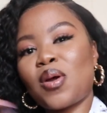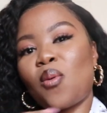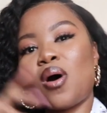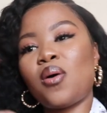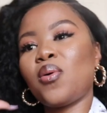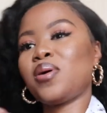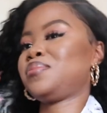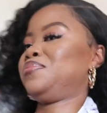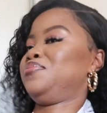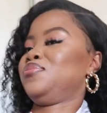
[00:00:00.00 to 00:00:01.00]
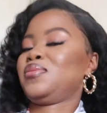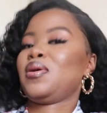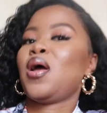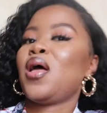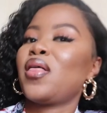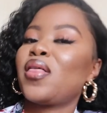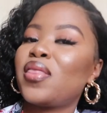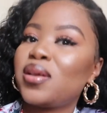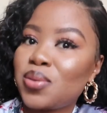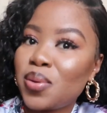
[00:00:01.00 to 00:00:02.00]
Wow,
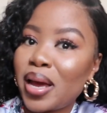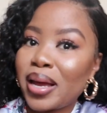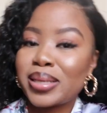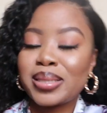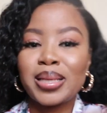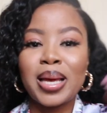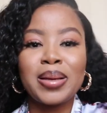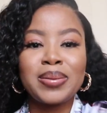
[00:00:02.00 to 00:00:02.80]
that's all I can say.